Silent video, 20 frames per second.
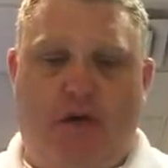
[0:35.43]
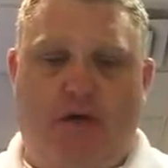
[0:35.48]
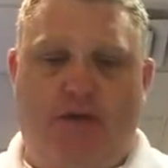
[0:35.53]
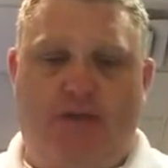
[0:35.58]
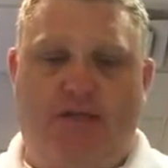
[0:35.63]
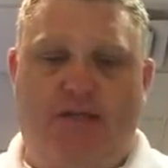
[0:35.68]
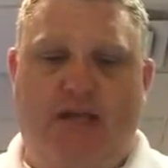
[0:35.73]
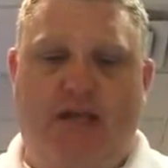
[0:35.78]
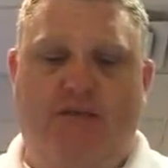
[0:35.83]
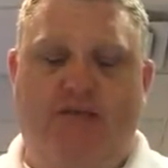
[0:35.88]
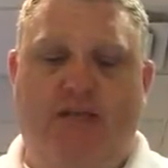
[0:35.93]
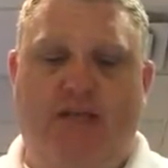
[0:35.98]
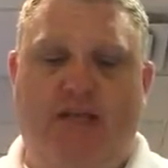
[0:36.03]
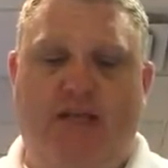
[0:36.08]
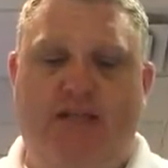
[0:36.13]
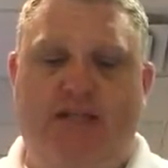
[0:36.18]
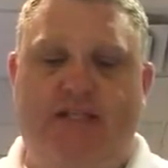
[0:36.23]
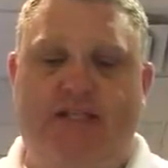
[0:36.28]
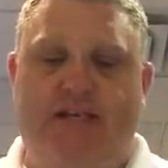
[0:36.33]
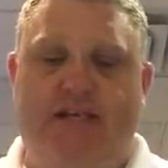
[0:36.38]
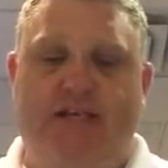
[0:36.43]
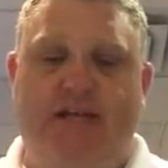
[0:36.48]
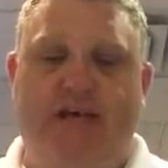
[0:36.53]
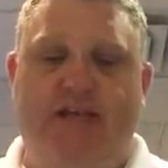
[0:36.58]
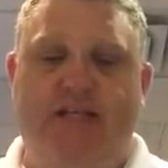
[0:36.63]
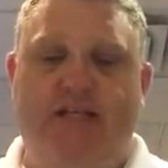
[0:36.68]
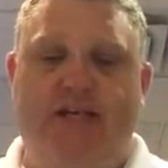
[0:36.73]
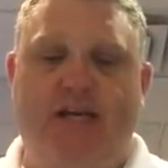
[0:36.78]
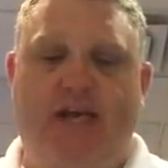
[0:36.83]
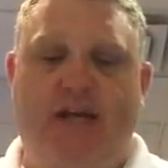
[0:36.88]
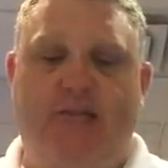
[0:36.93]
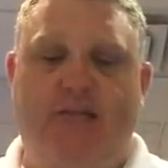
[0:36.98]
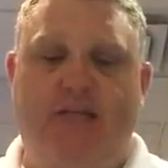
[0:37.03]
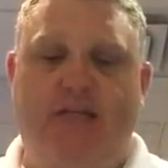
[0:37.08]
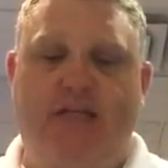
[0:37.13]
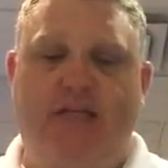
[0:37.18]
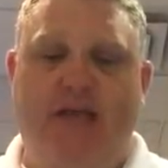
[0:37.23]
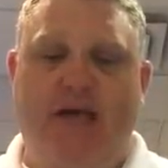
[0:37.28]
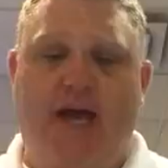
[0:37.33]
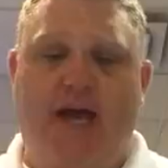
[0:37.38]
Saved at least a dozen
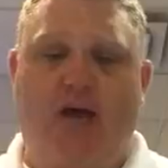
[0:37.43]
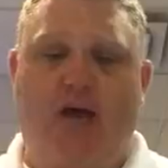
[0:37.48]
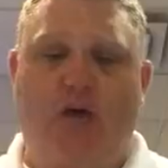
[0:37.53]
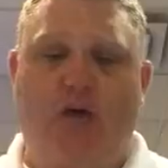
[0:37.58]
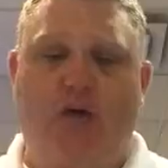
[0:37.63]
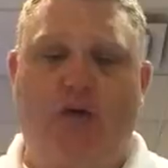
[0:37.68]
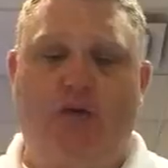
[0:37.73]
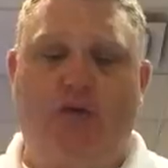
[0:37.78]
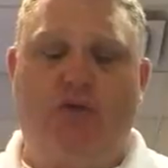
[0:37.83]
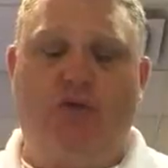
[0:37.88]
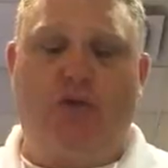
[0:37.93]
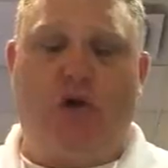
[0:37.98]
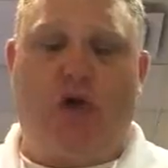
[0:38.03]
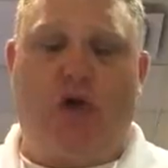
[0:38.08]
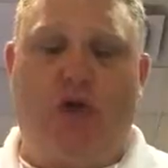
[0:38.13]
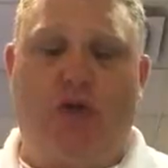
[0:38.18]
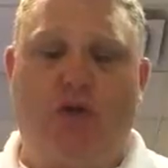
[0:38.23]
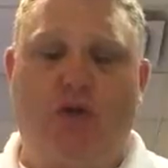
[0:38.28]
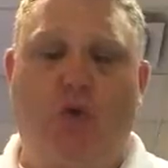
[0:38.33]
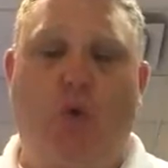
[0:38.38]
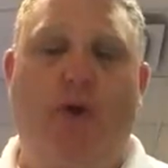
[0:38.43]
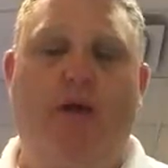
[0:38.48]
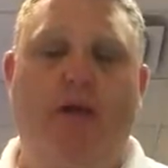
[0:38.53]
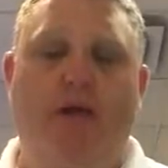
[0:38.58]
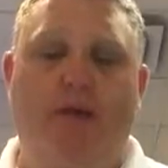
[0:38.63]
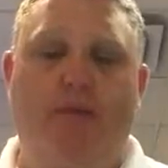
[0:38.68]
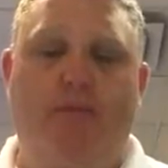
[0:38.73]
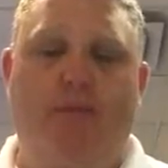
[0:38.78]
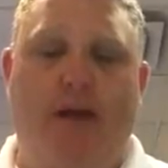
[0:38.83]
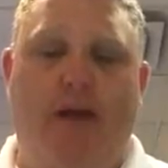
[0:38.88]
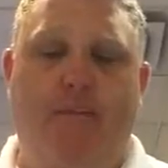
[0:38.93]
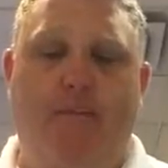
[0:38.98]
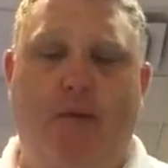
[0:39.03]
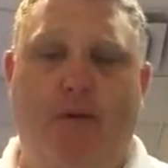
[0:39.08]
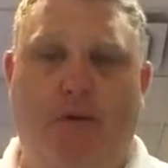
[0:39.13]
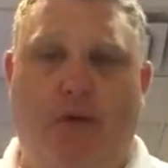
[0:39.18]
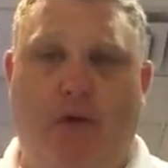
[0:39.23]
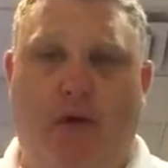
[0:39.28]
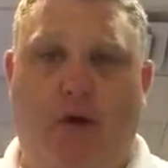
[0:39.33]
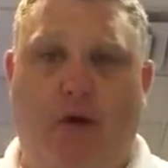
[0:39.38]
empty toilet
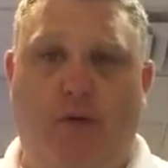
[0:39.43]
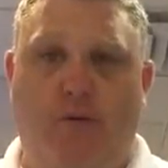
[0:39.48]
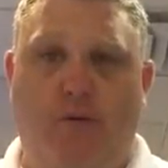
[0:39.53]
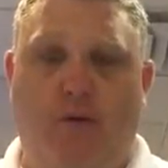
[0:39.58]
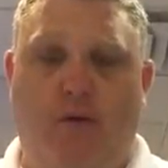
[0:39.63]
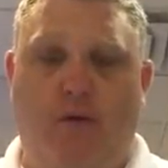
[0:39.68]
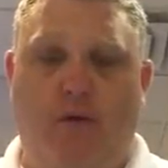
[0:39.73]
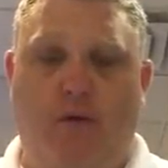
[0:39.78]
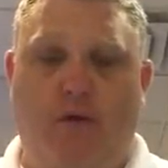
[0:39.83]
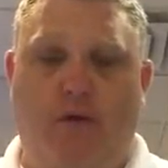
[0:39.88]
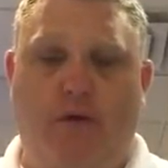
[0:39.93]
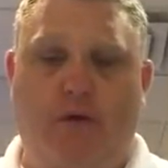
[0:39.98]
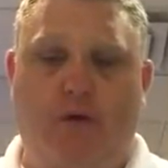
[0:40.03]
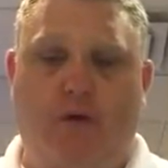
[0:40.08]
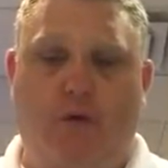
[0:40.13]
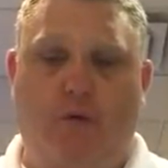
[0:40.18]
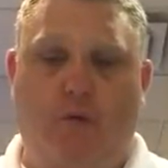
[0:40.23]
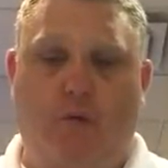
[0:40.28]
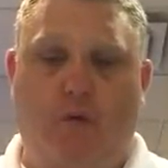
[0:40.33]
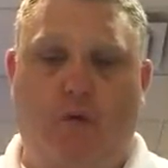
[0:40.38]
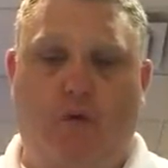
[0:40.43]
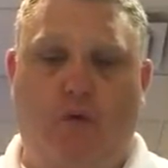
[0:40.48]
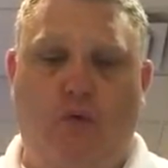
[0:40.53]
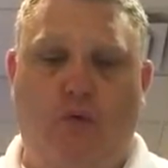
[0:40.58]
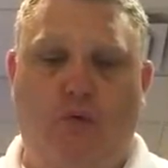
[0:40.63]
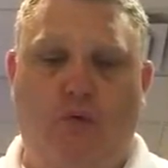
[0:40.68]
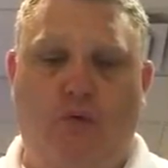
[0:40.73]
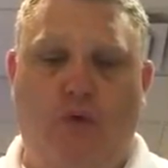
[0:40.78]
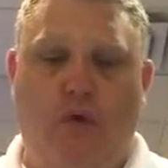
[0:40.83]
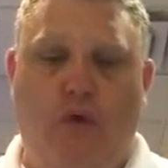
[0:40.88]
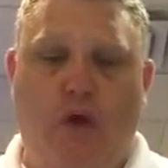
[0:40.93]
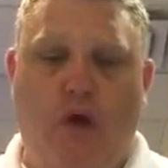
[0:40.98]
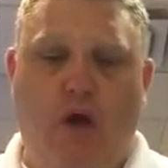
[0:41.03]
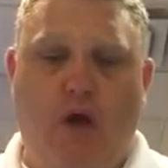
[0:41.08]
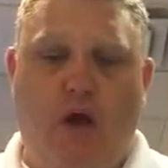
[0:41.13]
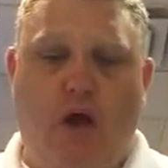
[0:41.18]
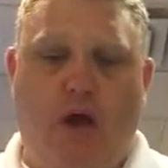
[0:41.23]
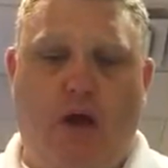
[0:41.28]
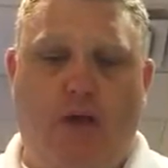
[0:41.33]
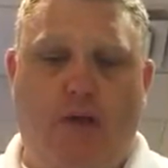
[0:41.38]
paper cardboard rolls.
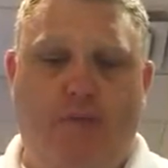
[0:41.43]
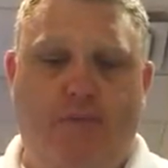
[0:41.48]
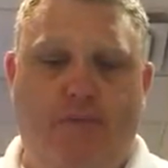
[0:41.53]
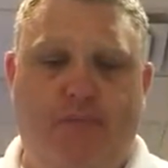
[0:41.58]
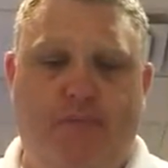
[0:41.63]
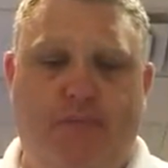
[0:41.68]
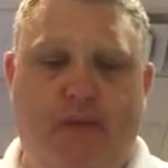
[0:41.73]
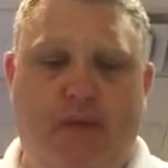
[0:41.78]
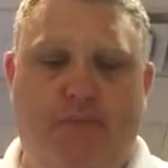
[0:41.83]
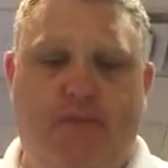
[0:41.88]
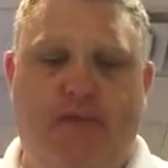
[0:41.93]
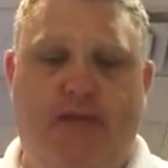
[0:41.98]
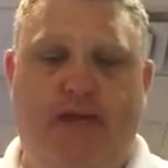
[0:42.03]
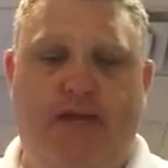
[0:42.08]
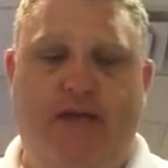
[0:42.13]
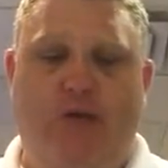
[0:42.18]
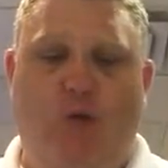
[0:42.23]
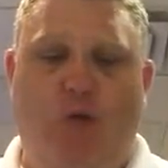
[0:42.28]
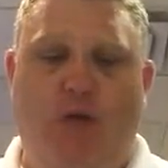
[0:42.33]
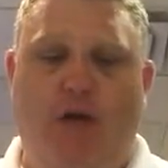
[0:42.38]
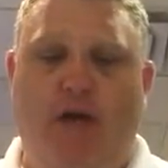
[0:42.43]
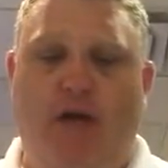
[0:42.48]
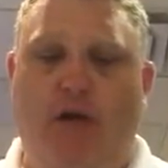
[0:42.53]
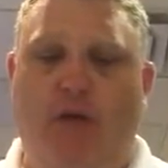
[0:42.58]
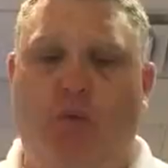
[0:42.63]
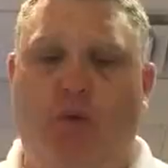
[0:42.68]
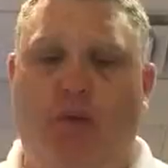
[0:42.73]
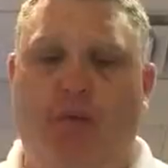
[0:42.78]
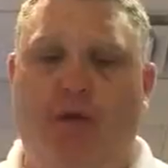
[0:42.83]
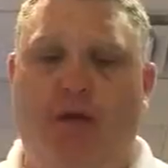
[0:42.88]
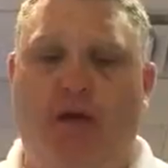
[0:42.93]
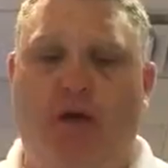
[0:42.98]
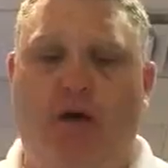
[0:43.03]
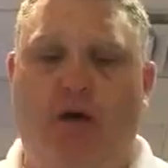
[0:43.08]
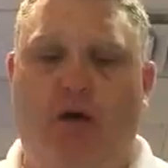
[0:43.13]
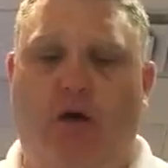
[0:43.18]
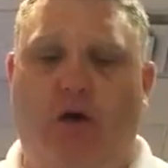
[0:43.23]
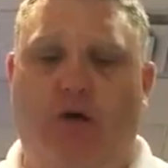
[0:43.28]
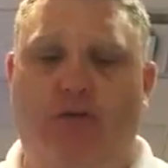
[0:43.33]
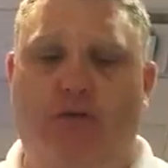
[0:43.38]
Obtained ordinary rubbing
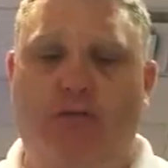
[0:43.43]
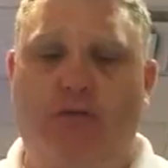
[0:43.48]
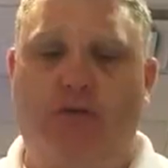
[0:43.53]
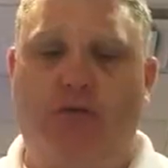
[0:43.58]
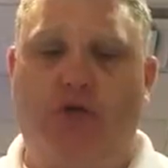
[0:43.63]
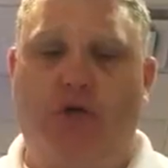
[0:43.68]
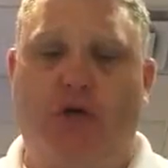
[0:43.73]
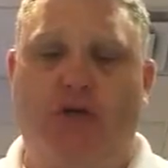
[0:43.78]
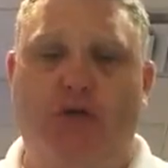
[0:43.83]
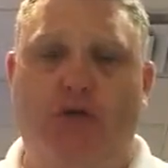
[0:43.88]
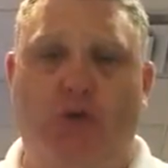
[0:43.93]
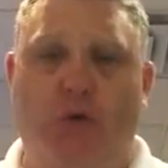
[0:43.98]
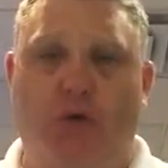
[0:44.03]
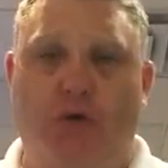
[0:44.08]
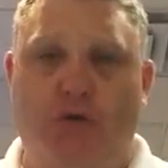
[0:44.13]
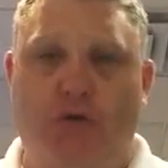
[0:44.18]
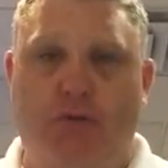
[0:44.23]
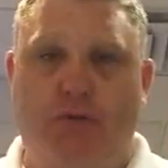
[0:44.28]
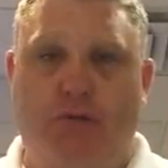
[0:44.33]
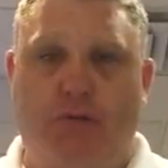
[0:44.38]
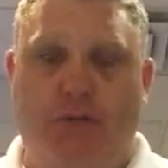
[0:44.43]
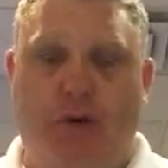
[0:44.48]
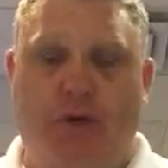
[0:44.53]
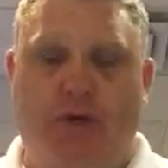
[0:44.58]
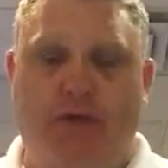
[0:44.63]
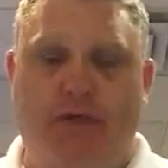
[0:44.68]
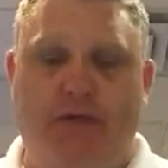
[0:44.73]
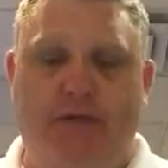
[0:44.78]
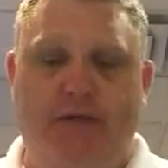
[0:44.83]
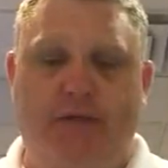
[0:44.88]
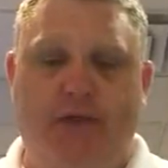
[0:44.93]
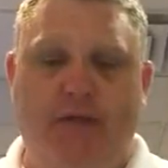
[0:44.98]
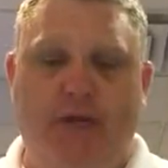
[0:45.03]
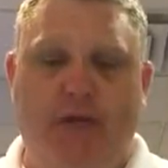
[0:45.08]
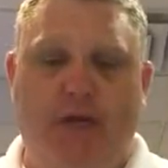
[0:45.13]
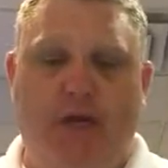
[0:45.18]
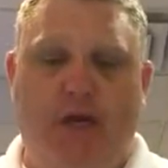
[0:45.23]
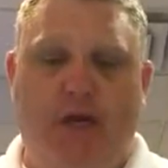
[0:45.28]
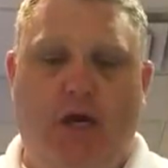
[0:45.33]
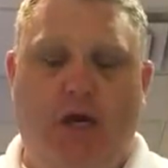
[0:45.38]
alcohol from a drugstore or supermarket.
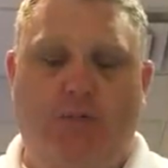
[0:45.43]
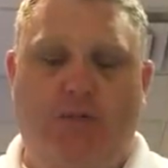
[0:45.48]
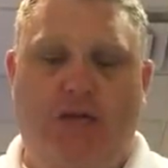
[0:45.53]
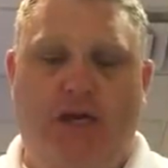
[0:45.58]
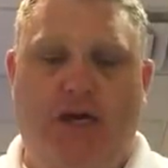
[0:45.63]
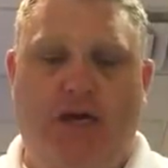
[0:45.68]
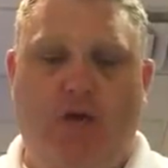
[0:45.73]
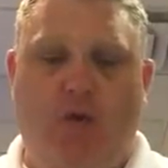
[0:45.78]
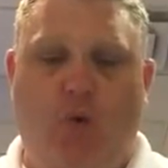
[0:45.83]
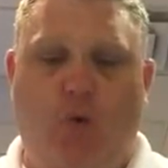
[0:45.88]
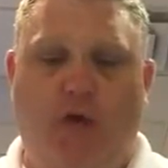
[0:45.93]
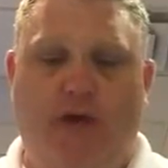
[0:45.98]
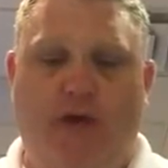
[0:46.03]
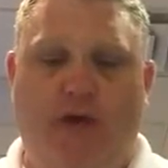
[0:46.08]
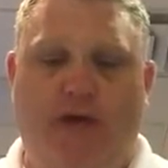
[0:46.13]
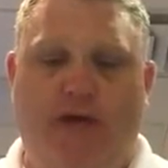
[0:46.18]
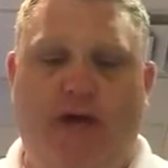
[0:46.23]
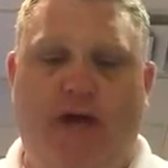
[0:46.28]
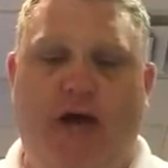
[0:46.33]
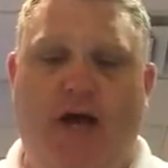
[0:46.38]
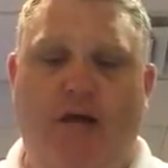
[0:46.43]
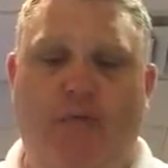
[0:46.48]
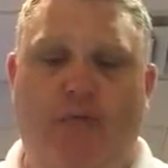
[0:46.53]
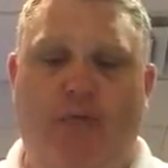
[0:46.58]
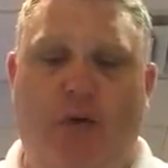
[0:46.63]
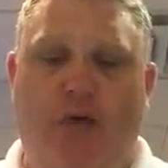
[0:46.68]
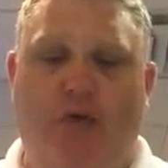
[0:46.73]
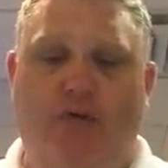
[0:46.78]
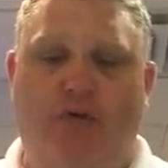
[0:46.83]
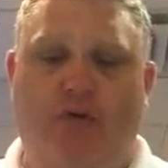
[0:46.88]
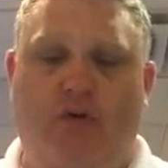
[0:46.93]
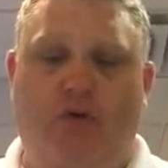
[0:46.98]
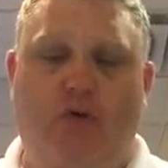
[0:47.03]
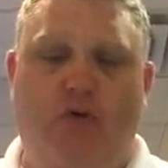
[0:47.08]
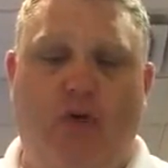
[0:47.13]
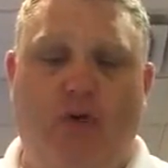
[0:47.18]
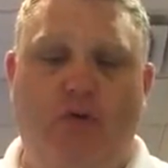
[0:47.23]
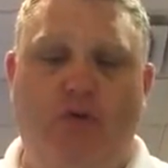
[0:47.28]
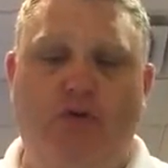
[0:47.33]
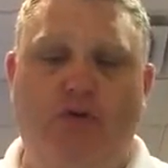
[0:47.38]
Obtained ordinary cotton balls or
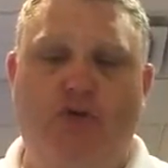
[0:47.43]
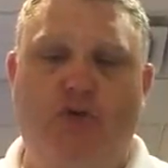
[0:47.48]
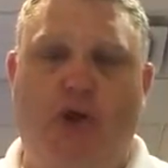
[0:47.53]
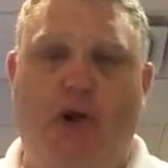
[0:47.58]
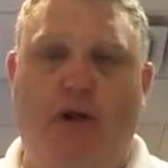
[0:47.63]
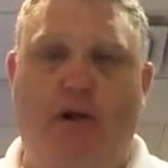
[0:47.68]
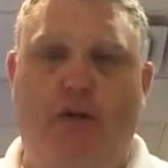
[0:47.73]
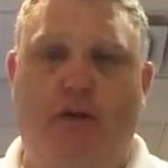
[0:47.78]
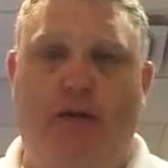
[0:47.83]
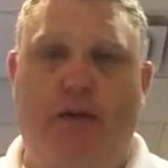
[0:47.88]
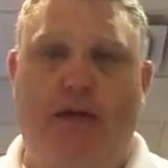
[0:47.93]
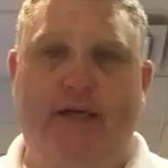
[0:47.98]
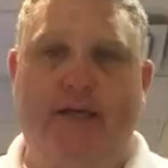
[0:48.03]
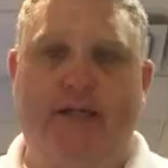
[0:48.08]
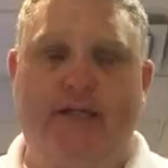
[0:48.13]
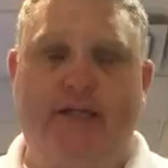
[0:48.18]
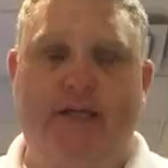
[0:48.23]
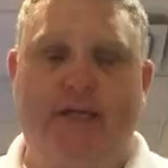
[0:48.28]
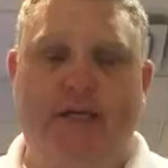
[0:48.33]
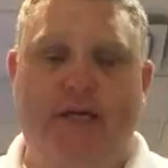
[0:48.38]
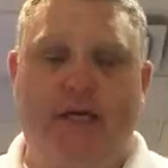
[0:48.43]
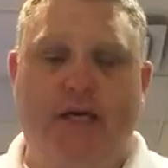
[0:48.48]
clothes, dry or lint.